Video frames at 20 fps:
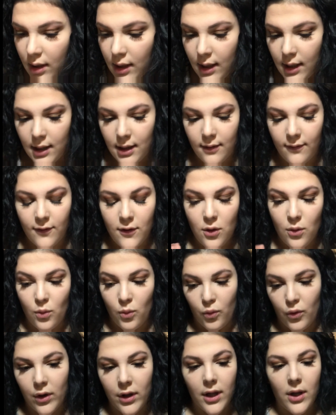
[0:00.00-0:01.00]
And if you
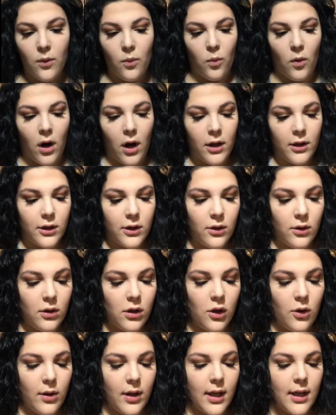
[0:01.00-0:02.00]
really want to,
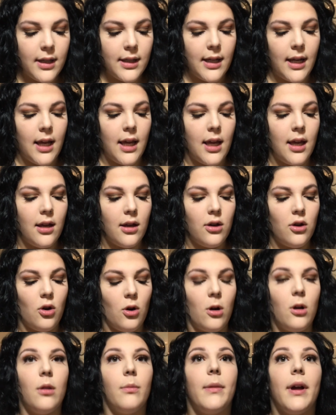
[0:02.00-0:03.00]
you can take
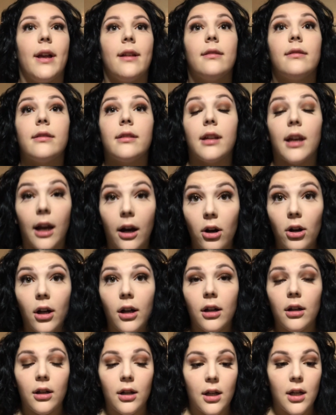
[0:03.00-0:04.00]
your
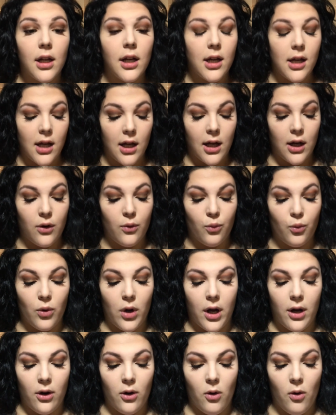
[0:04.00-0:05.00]
mascara and
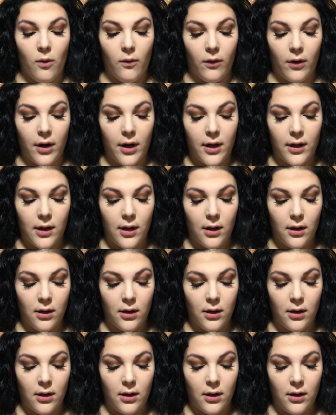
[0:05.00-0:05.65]
run over it.